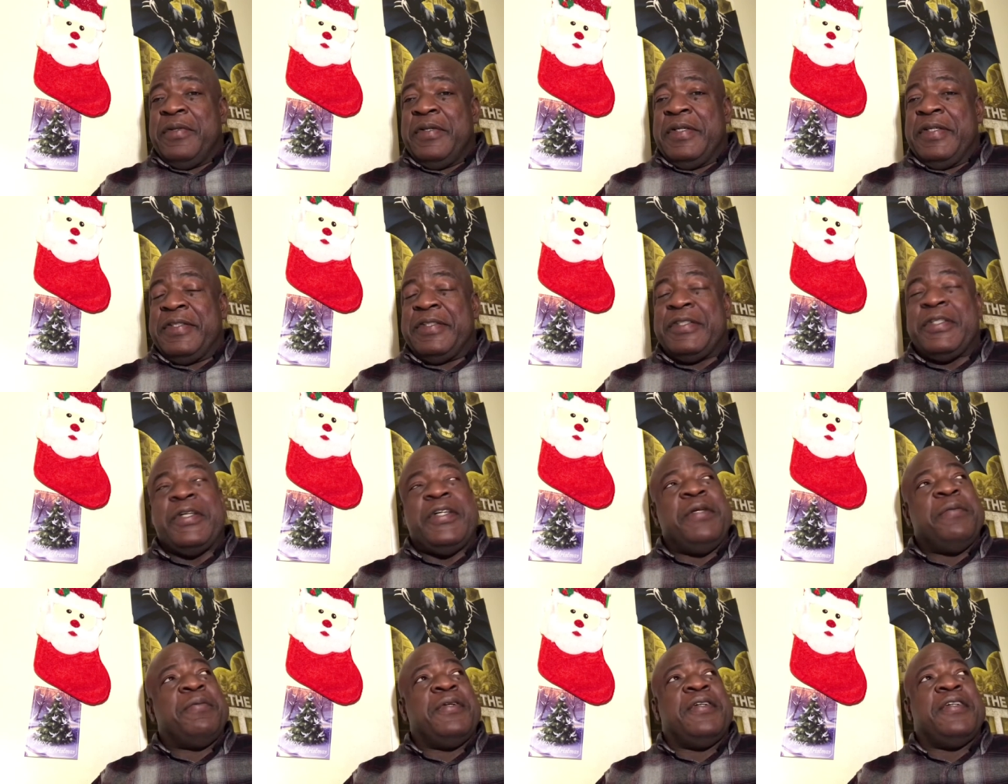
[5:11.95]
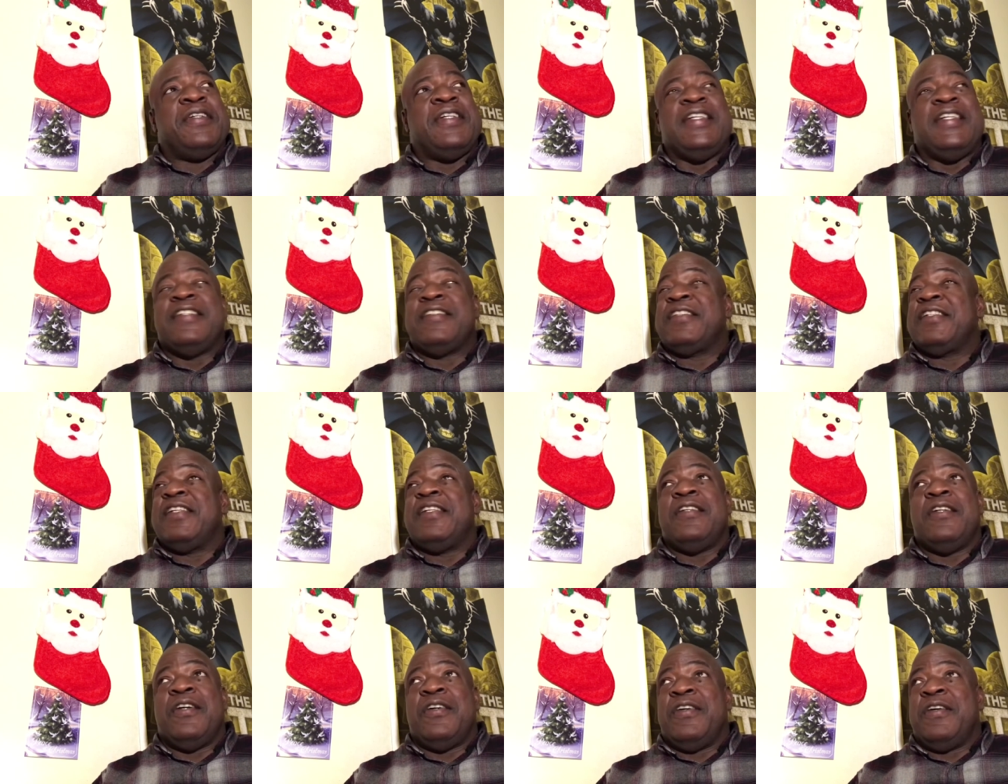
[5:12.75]
So he put, he said,
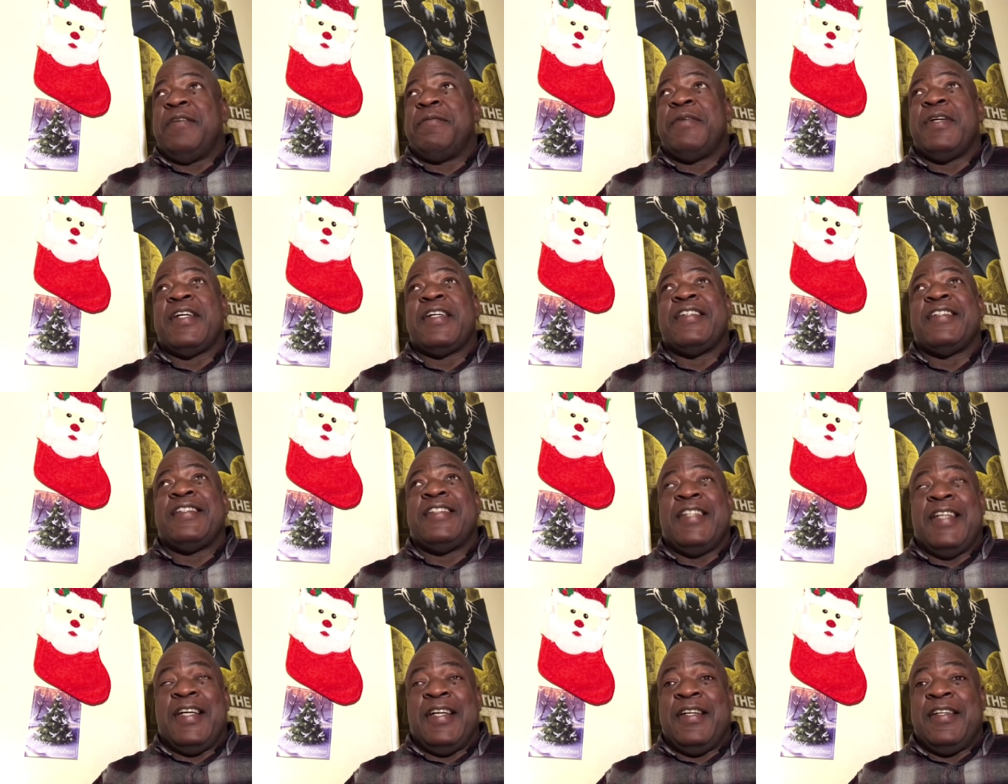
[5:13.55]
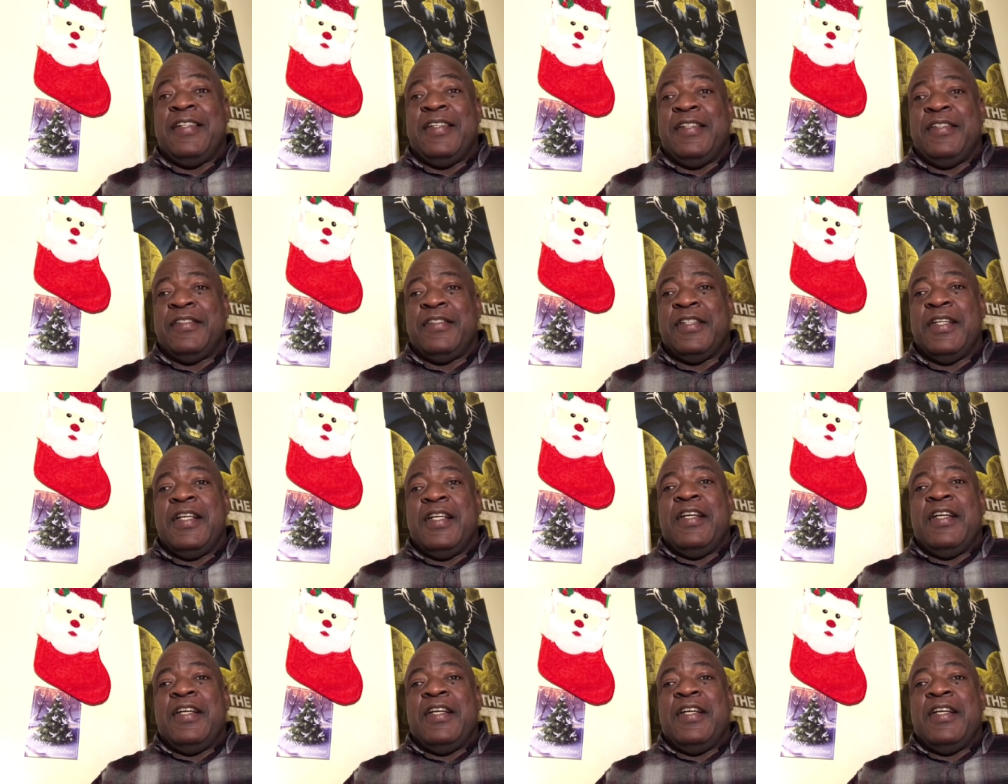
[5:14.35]
no, I'm not gonna sign this.